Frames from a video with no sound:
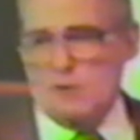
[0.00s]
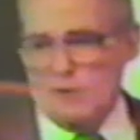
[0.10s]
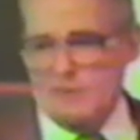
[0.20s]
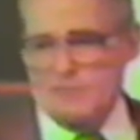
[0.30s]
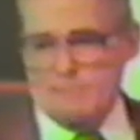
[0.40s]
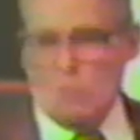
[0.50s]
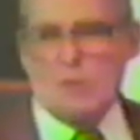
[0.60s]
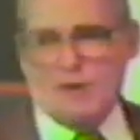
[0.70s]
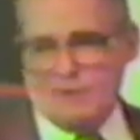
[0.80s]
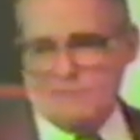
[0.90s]
early in the
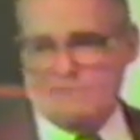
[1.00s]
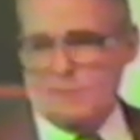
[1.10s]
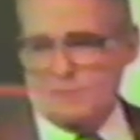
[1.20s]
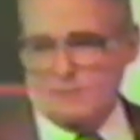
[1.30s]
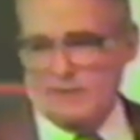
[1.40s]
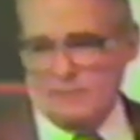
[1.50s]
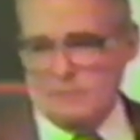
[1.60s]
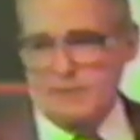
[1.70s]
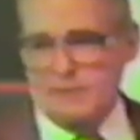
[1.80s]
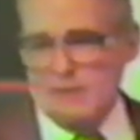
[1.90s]
morning, the first day
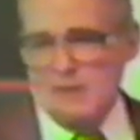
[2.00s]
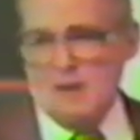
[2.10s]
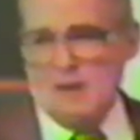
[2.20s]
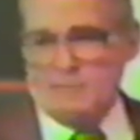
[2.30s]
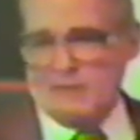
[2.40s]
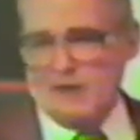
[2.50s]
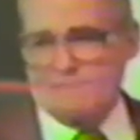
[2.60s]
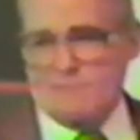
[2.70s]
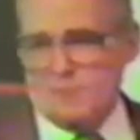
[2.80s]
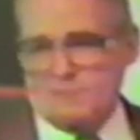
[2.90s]
of the week. Well,
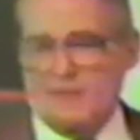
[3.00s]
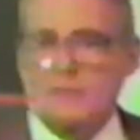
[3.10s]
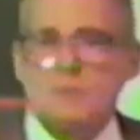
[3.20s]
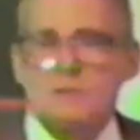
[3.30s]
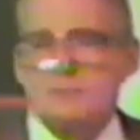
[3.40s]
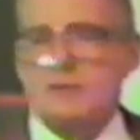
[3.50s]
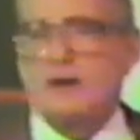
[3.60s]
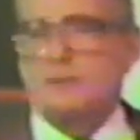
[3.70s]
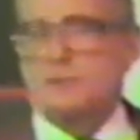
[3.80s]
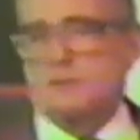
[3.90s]
that first day of the week
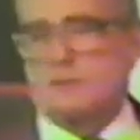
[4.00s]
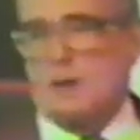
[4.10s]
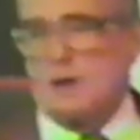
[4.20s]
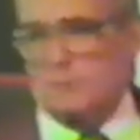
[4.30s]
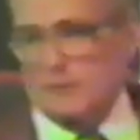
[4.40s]
began 6 o'clock